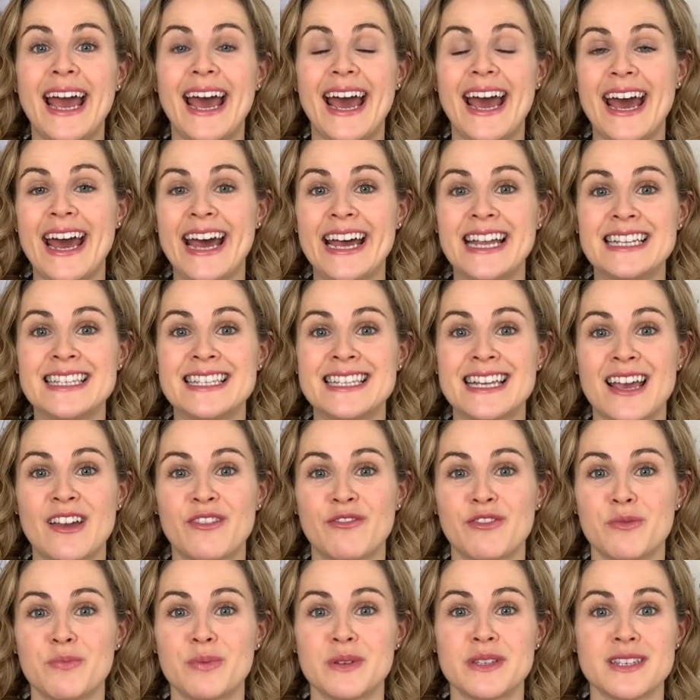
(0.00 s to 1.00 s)
and
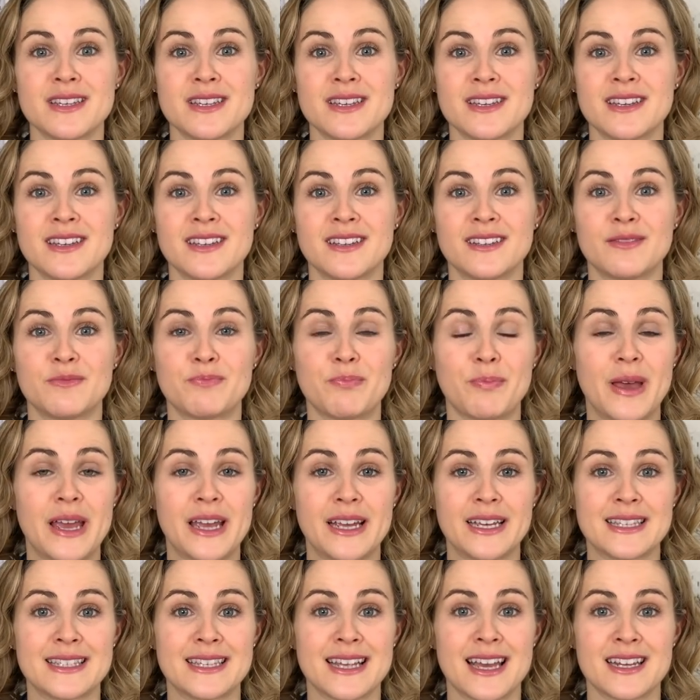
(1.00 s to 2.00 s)
everybody
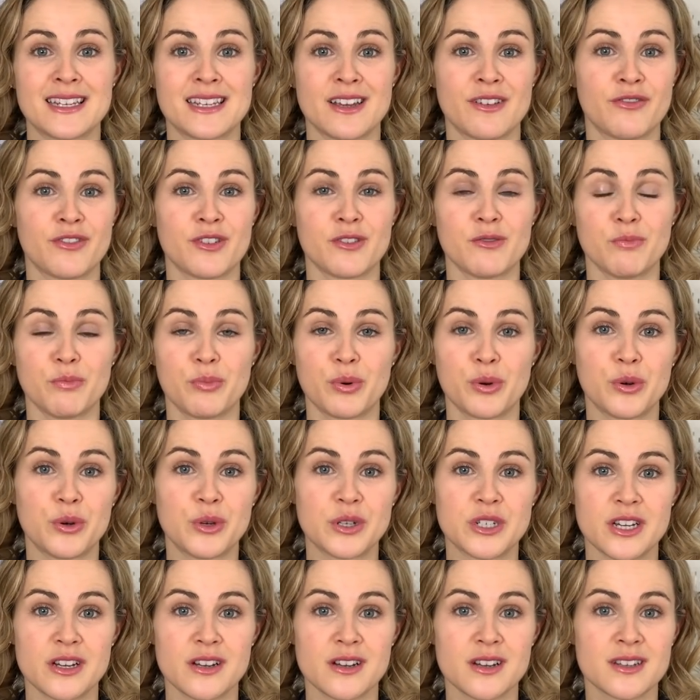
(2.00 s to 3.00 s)
picks a different
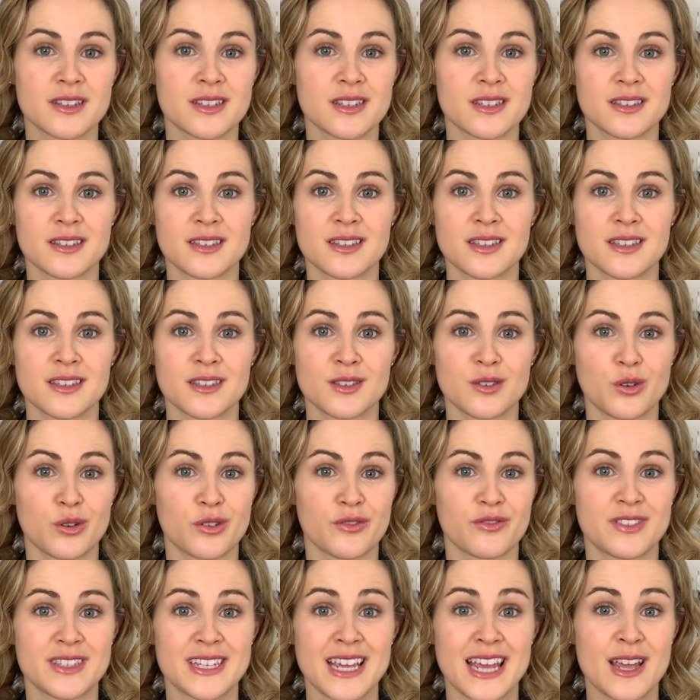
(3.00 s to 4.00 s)
product to sort
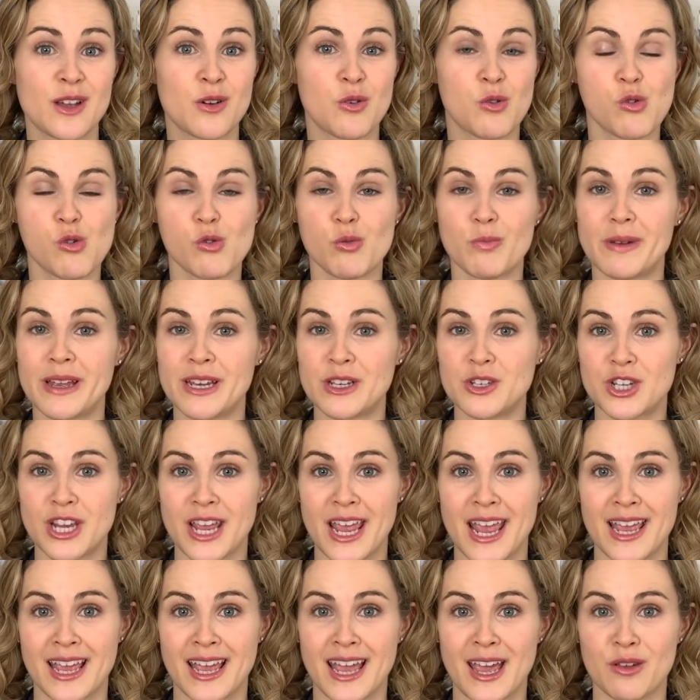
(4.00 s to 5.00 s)
of take home and
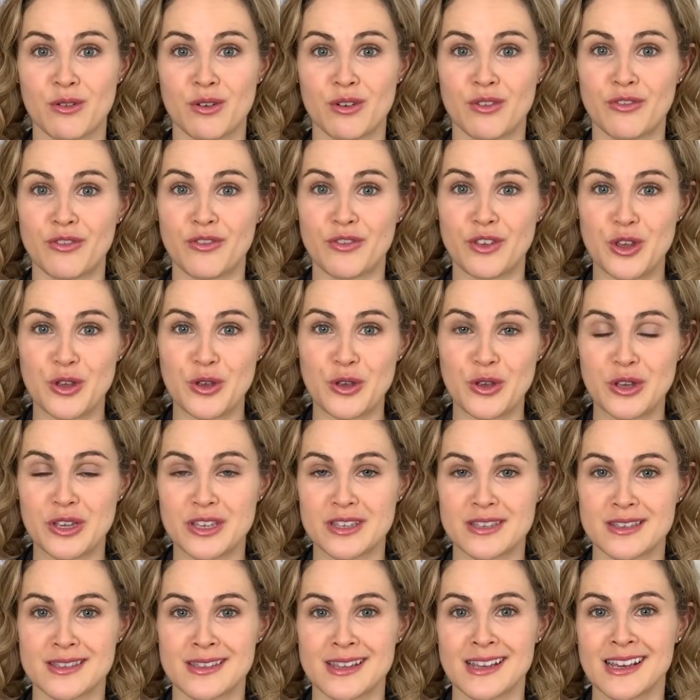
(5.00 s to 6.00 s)
check out and review
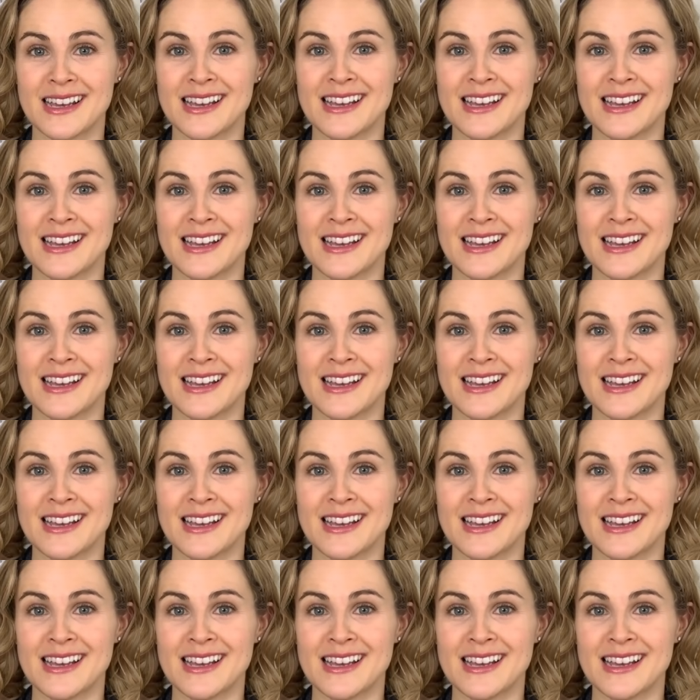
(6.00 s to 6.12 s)
because